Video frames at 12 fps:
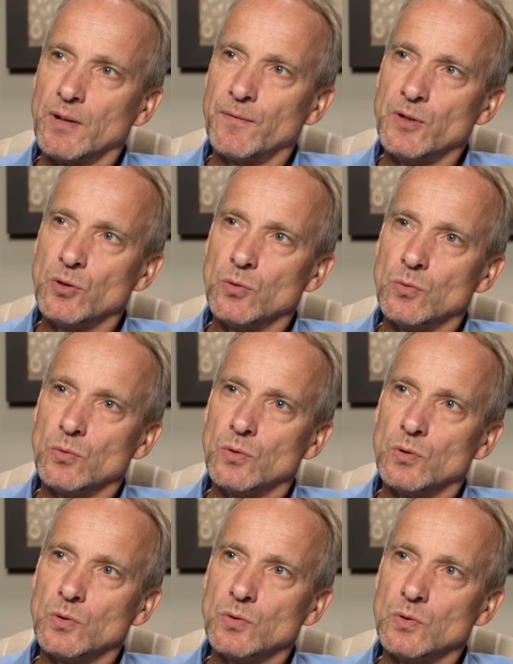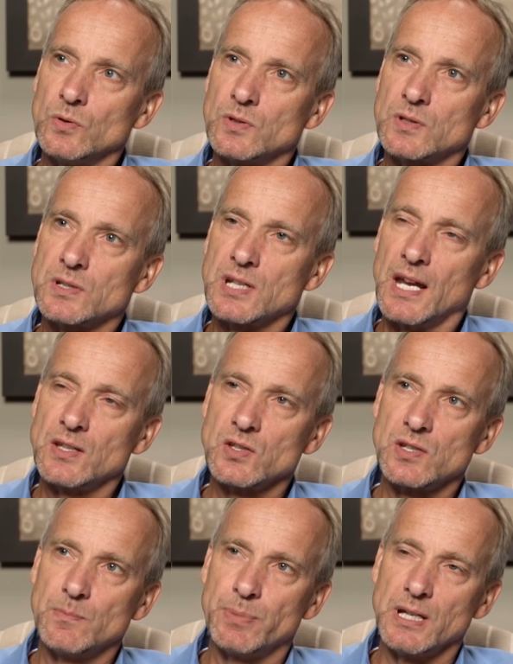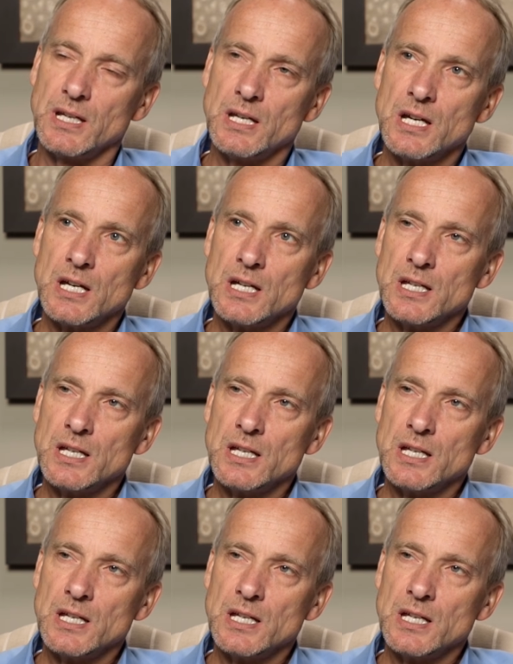of view tends to be